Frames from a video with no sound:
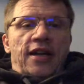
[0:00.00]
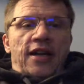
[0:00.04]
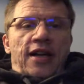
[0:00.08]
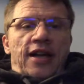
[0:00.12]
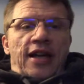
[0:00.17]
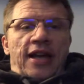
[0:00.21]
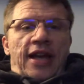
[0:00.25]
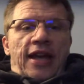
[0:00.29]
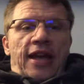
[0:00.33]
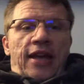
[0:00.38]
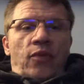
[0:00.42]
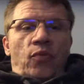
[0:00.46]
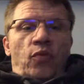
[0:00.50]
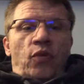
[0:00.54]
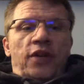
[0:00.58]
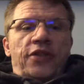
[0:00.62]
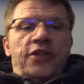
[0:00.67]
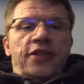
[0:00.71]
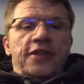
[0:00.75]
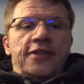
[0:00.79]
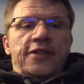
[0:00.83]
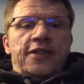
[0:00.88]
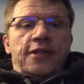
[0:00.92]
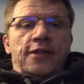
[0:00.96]
and what
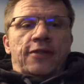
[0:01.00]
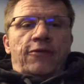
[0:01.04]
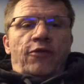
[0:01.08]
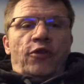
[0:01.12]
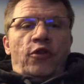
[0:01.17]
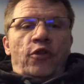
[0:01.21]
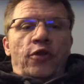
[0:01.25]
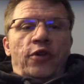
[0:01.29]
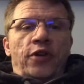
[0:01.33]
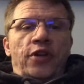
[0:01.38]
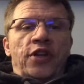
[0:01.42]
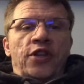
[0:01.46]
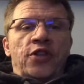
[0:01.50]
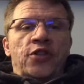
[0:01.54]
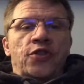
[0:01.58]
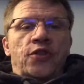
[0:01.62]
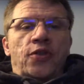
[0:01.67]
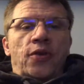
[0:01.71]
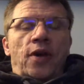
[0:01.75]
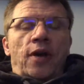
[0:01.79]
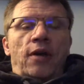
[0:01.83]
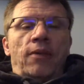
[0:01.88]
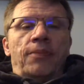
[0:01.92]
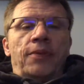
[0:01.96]
this is for is
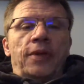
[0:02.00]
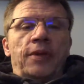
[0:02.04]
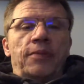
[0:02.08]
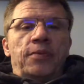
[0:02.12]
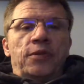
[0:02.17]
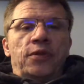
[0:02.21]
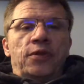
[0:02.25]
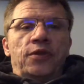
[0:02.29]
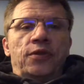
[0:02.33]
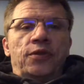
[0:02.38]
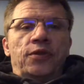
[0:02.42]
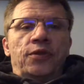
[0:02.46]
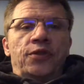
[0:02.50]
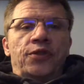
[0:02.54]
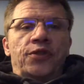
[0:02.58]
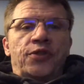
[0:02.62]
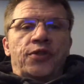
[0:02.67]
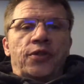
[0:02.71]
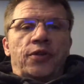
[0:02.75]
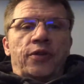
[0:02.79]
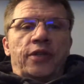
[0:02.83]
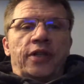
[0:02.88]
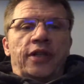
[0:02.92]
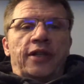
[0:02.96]
to help people
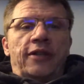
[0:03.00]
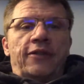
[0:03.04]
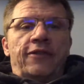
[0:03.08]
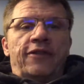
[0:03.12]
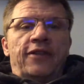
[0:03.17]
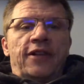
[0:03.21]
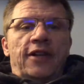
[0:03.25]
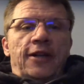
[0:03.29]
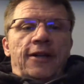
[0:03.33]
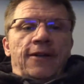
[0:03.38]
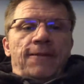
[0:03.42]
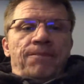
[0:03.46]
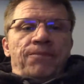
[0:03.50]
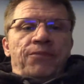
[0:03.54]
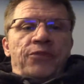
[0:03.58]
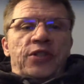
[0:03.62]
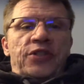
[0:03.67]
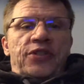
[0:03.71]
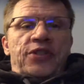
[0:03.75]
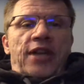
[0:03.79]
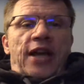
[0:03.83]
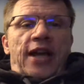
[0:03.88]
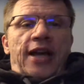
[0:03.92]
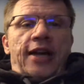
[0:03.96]
sort of
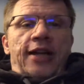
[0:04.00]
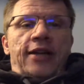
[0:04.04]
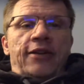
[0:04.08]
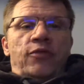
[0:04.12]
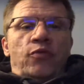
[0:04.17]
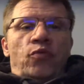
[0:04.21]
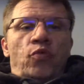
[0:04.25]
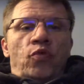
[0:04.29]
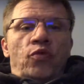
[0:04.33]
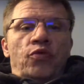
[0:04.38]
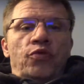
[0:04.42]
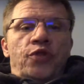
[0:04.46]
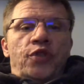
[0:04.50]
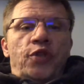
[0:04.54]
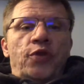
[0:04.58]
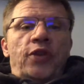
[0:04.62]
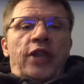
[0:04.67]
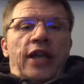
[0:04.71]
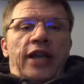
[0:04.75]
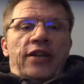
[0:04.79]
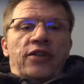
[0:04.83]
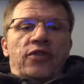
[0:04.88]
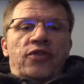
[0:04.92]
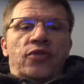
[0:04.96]
decide two
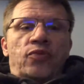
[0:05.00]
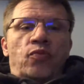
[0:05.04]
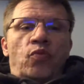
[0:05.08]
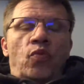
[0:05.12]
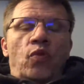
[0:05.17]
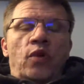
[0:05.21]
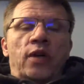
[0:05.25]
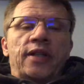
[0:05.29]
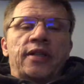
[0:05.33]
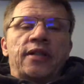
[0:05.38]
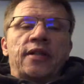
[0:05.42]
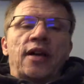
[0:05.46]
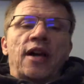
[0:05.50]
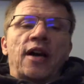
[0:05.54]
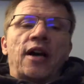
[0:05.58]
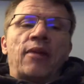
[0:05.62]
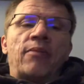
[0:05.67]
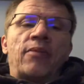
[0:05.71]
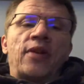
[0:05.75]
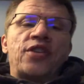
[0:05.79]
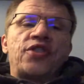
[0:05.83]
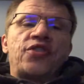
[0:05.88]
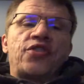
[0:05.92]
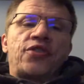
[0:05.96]
things. One, how
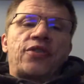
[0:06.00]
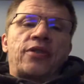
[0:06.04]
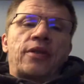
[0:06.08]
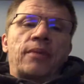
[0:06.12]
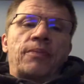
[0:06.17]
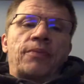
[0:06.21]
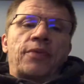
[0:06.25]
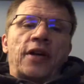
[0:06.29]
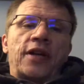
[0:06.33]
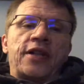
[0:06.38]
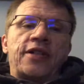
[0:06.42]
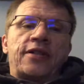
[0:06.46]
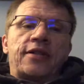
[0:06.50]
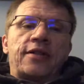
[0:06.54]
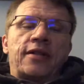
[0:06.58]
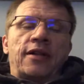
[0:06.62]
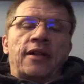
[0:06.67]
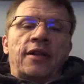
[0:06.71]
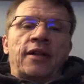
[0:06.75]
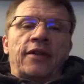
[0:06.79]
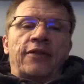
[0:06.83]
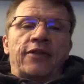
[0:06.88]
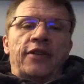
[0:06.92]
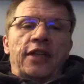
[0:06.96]
much the price
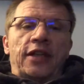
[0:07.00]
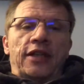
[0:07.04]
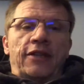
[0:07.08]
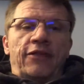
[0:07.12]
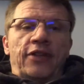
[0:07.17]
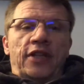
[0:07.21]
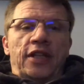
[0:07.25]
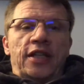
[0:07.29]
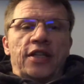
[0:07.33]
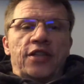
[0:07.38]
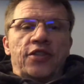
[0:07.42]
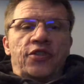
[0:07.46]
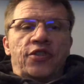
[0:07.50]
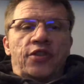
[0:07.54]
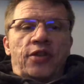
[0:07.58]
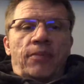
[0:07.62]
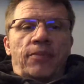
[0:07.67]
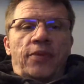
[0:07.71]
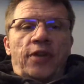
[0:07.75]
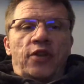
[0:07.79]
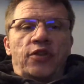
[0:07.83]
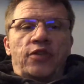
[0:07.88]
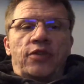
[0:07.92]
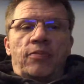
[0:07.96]
of an EV is
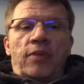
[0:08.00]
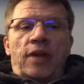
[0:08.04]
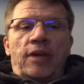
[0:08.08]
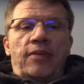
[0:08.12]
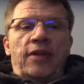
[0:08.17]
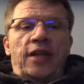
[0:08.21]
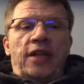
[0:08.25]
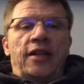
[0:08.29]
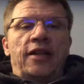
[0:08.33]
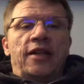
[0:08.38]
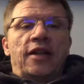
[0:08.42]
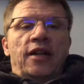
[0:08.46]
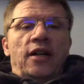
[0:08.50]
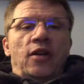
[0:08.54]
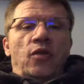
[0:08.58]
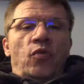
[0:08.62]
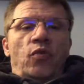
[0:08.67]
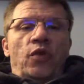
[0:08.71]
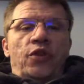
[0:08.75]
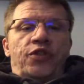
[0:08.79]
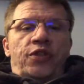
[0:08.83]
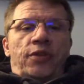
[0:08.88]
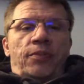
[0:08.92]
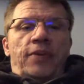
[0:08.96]
compared to maybe
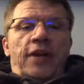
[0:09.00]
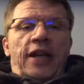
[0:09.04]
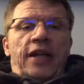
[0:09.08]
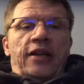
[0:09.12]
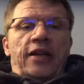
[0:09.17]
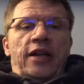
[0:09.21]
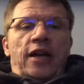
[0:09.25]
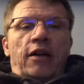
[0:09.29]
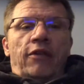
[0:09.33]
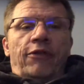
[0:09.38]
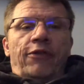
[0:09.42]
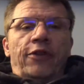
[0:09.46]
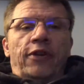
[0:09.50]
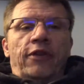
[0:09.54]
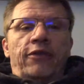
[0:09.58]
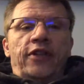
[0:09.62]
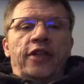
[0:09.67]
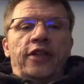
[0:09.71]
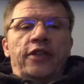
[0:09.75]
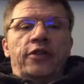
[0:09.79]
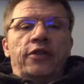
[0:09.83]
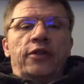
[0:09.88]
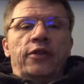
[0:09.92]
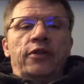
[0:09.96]
what you're paying now for your
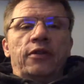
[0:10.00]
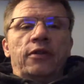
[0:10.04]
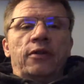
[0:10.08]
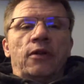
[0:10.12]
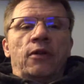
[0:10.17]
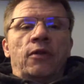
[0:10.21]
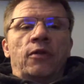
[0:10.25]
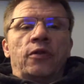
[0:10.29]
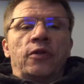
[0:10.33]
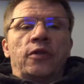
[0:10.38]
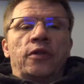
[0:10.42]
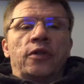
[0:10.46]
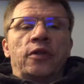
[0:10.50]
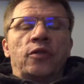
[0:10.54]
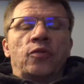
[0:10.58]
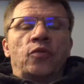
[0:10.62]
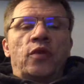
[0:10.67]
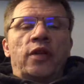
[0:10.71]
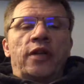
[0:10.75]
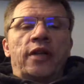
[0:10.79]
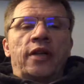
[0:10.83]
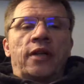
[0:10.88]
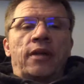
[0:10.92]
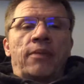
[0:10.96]
vehicle, or
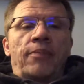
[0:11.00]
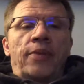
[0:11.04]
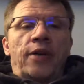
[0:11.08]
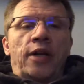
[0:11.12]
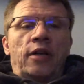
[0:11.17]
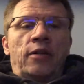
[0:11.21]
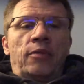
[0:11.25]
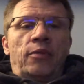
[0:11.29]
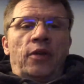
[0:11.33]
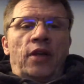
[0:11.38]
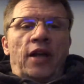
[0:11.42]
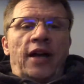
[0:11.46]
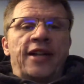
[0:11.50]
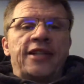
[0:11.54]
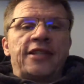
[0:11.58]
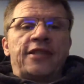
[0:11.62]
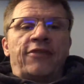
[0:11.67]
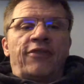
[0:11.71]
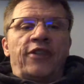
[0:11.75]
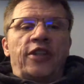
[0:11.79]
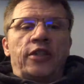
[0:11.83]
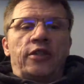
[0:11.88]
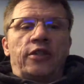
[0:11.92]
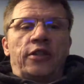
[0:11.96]
what a comparable ICE
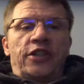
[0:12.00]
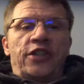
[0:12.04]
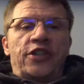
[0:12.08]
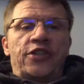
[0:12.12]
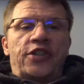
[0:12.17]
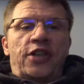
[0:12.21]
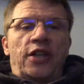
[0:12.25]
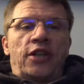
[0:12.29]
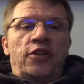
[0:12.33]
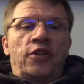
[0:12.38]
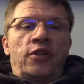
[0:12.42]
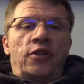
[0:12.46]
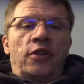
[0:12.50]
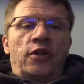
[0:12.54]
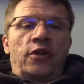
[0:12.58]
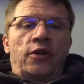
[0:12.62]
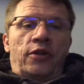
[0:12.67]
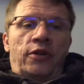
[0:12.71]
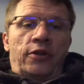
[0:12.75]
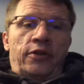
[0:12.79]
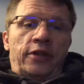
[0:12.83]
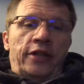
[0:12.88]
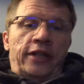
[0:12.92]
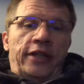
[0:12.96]
vehicle is that you're
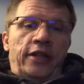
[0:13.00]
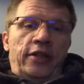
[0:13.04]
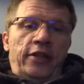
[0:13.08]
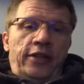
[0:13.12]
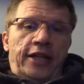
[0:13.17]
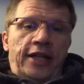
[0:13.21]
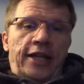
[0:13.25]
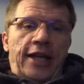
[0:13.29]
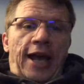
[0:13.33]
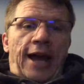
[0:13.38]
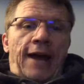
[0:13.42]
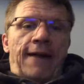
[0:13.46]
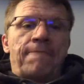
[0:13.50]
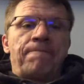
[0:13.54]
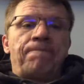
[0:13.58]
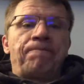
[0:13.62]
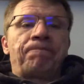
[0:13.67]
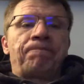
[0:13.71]
currently looking at.